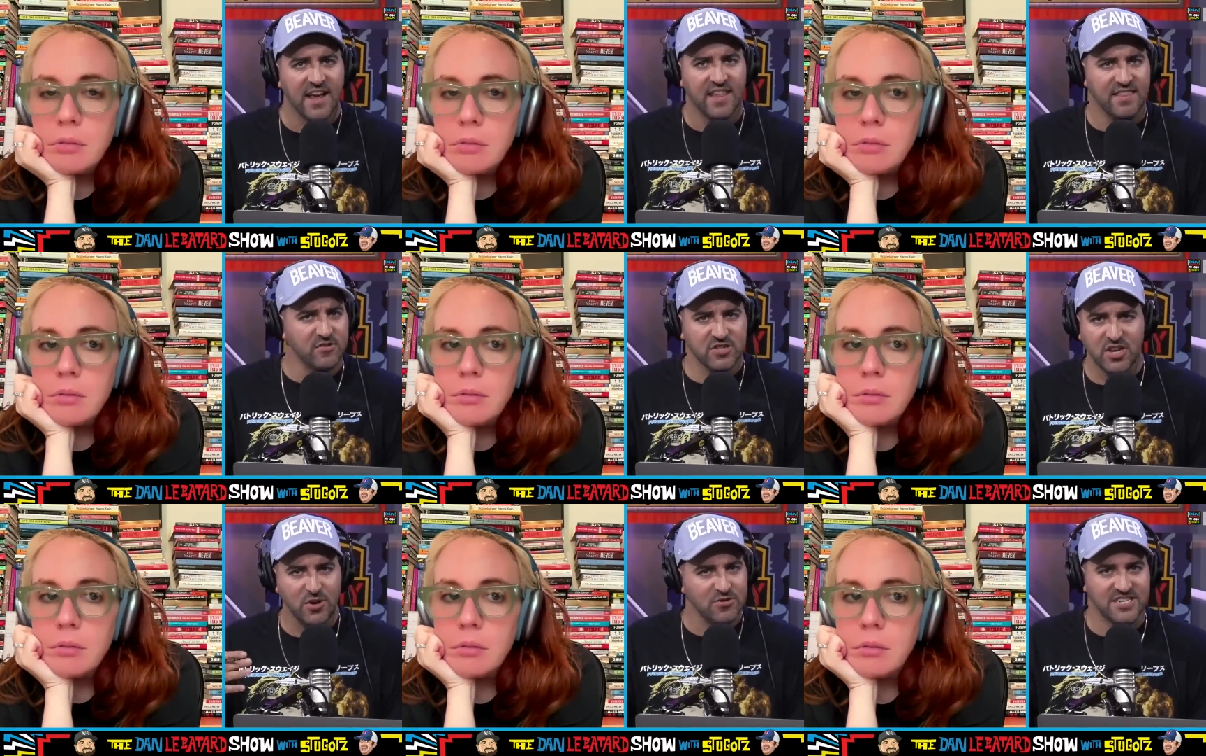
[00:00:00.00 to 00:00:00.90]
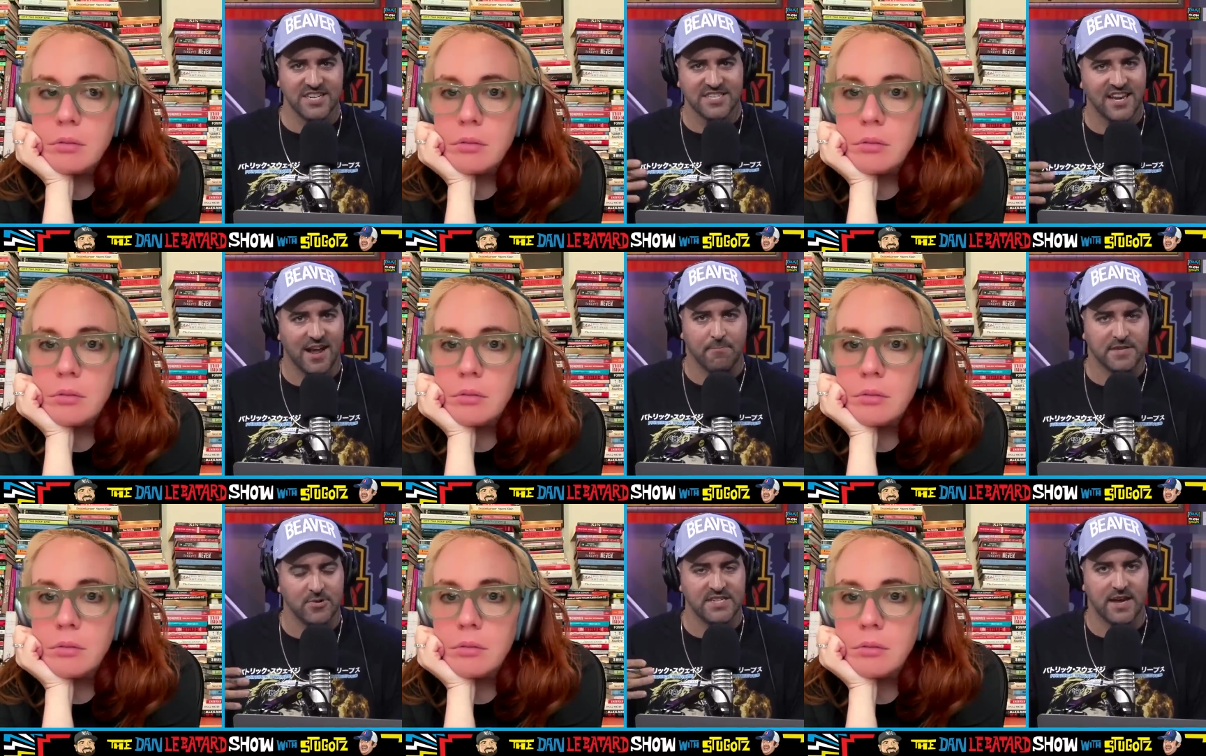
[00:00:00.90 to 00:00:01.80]
Speaker 1: There's a huge disconnect
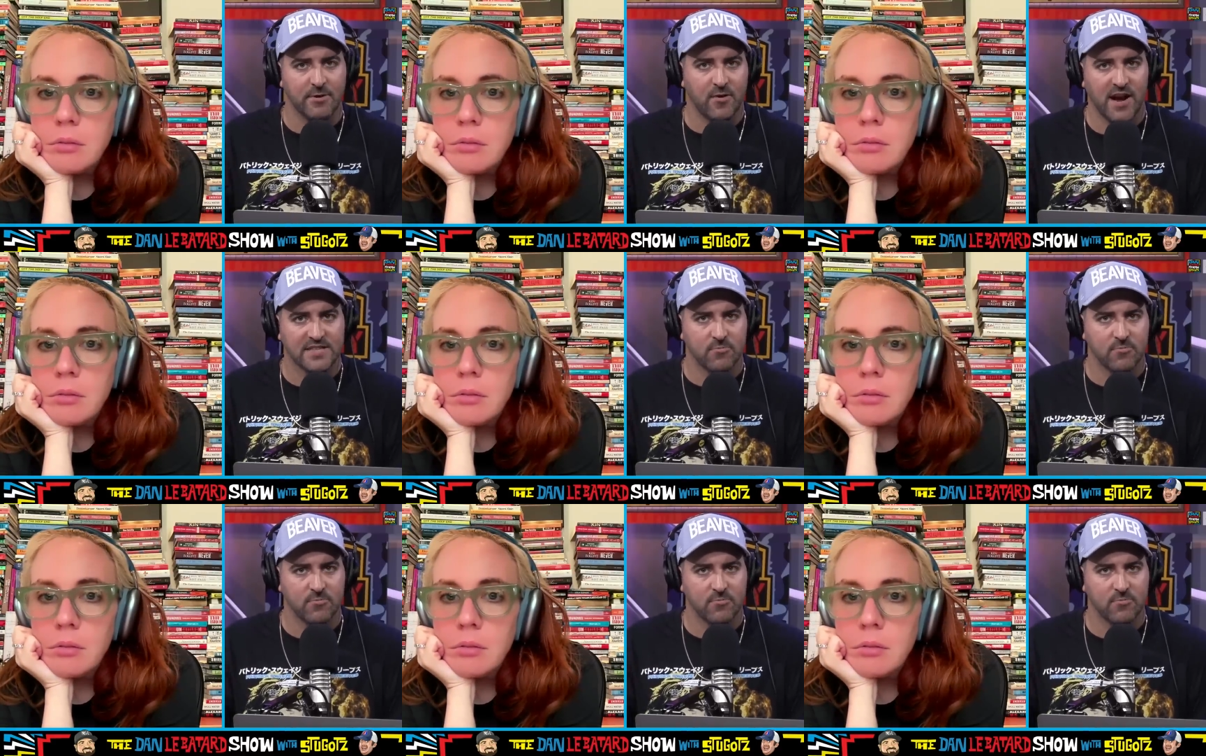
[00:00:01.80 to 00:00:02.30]
between Democrats and